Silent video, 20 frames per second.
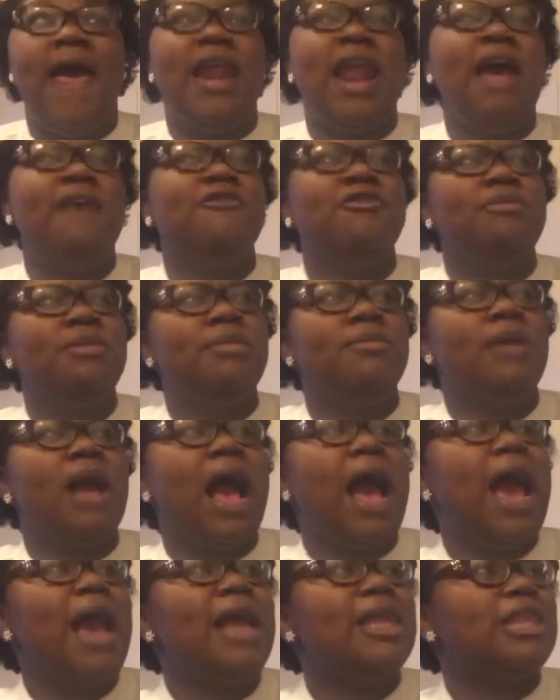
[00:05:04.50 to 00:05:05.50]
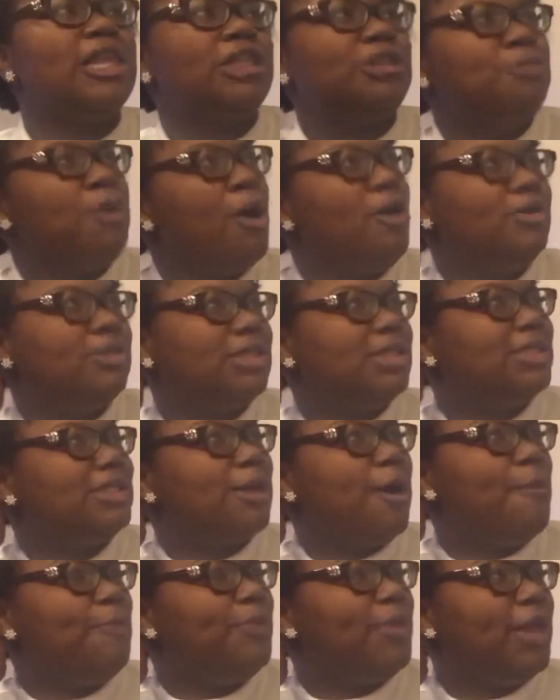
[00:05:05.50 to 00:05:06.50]
And I remember I just posted
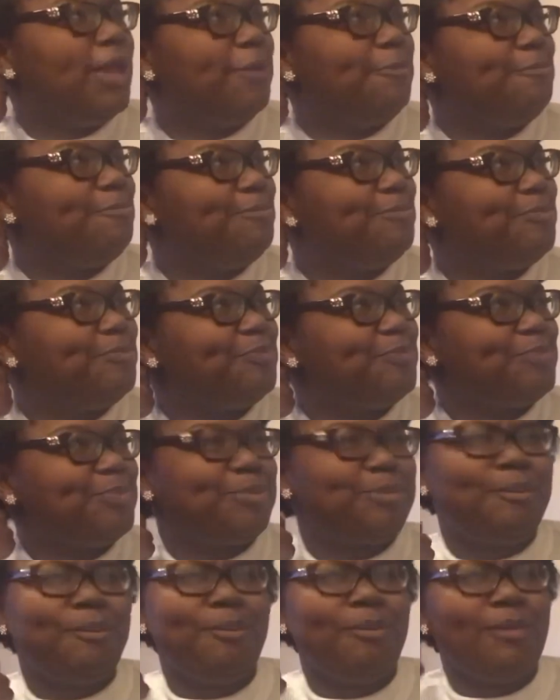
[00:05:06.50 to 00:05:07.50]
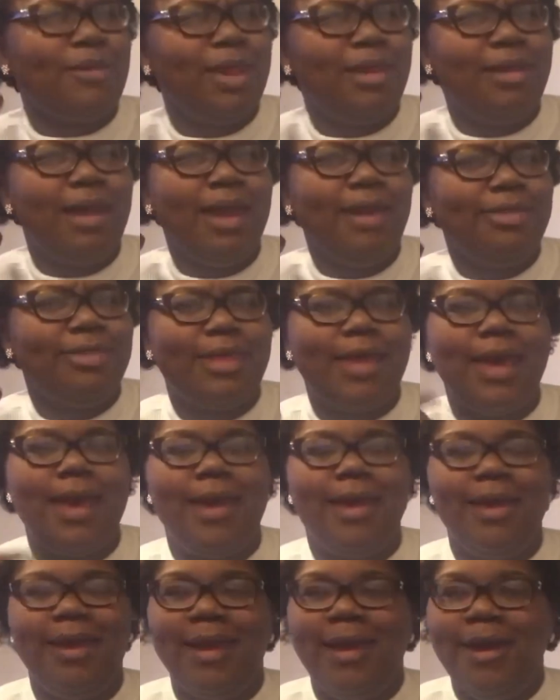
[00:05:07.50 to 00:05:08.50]
something like
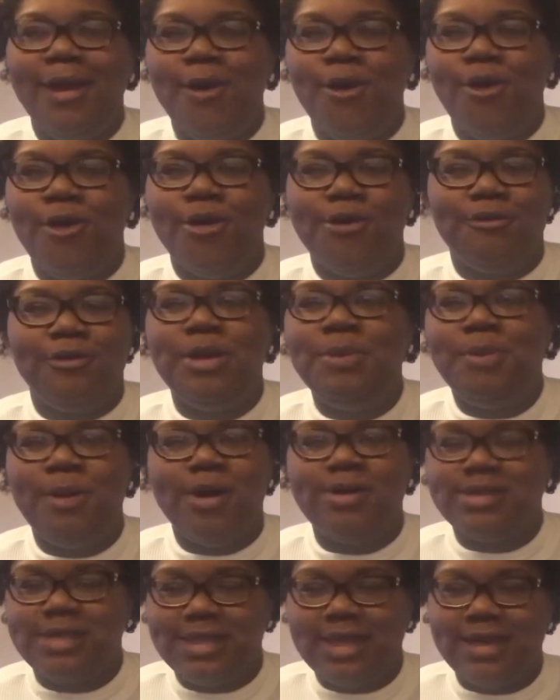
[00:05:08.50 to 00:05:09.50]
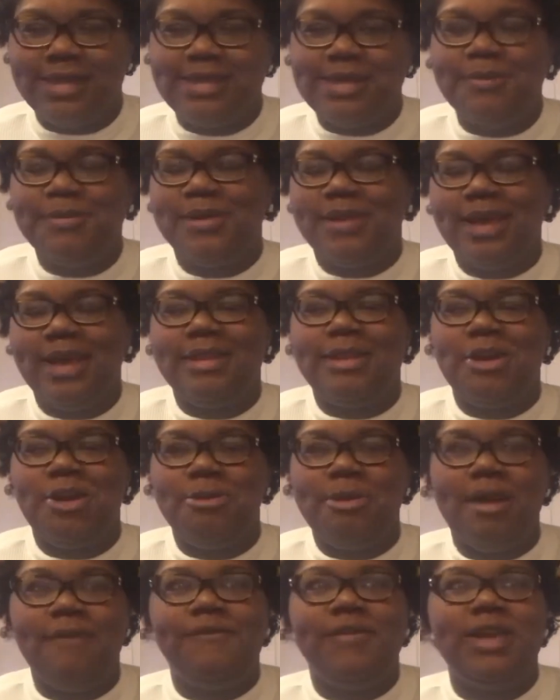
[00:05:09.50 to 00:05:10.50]
that or reposted like something like that
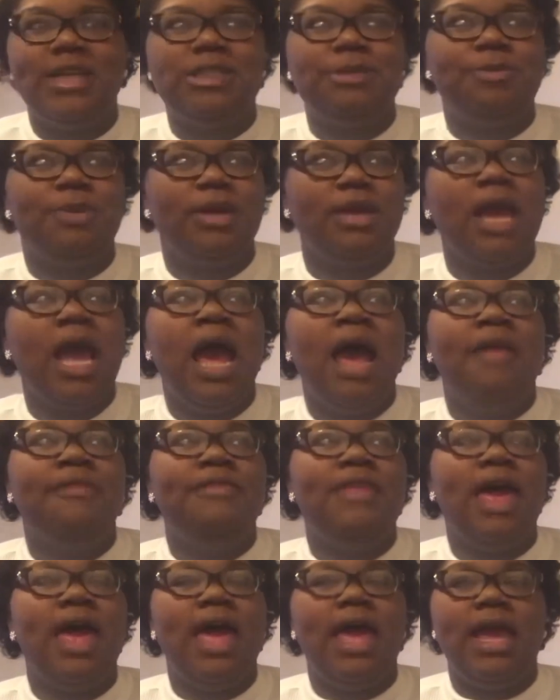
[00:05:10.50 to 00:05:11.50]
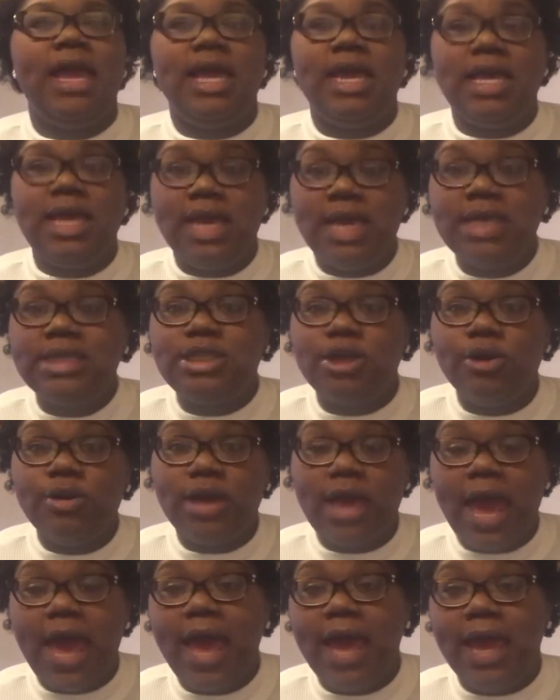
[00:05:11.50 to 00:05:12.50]
on my Facebook that it's
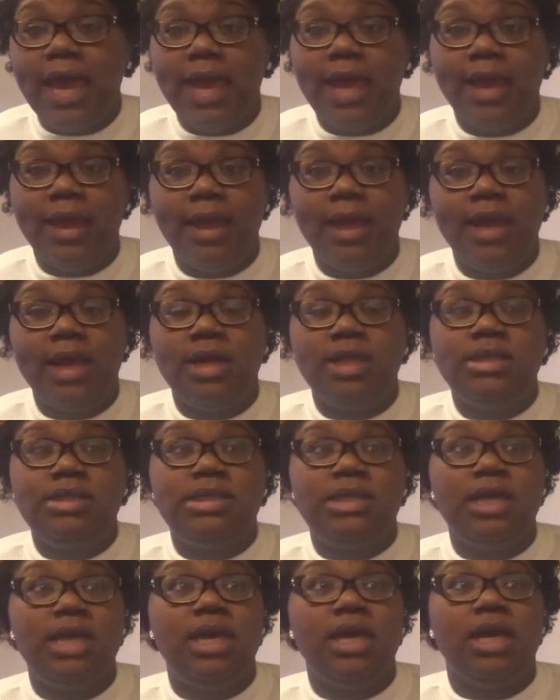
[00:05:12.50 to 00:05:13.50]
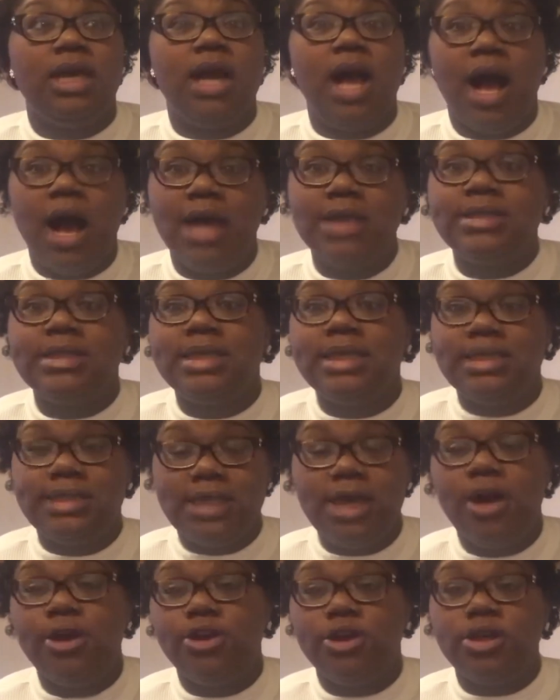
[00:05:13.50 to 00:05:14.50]
okay to constantly
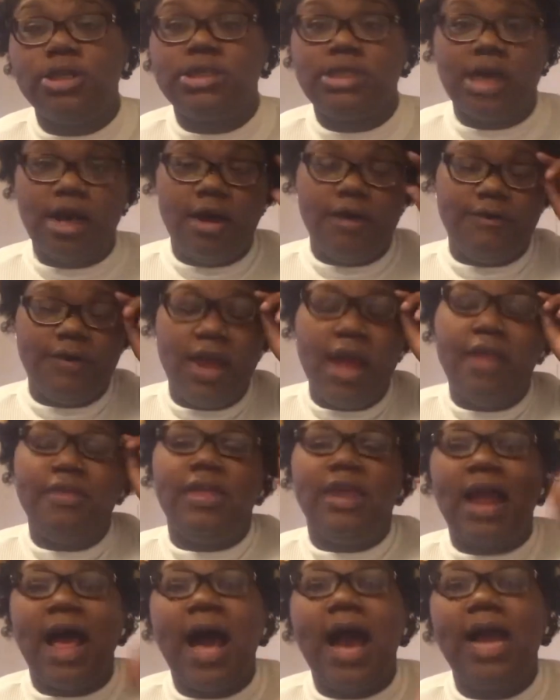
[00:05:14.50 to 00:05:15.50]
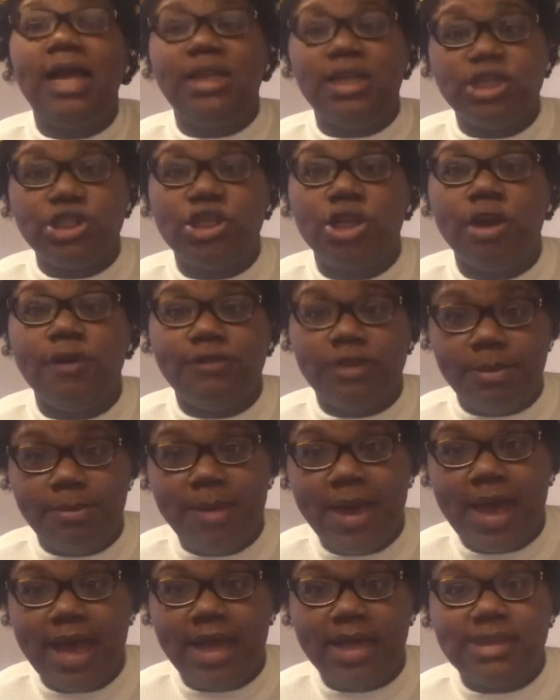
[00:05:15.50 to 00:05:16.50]
tell yourself that I deserve the
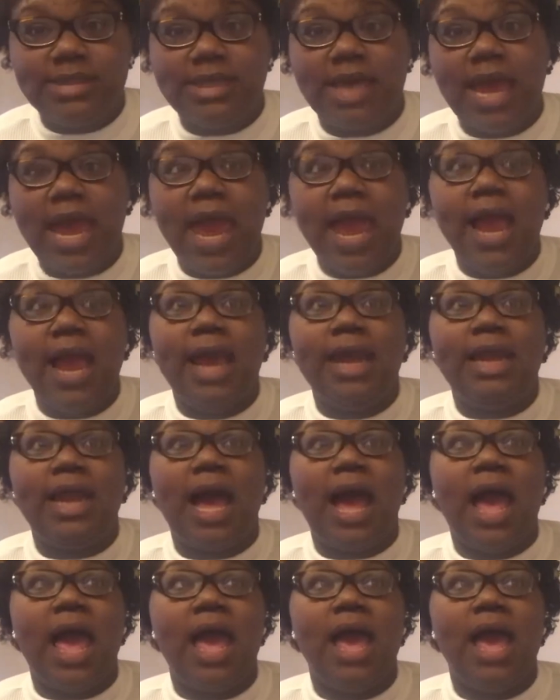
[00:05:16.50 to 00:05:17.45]
best and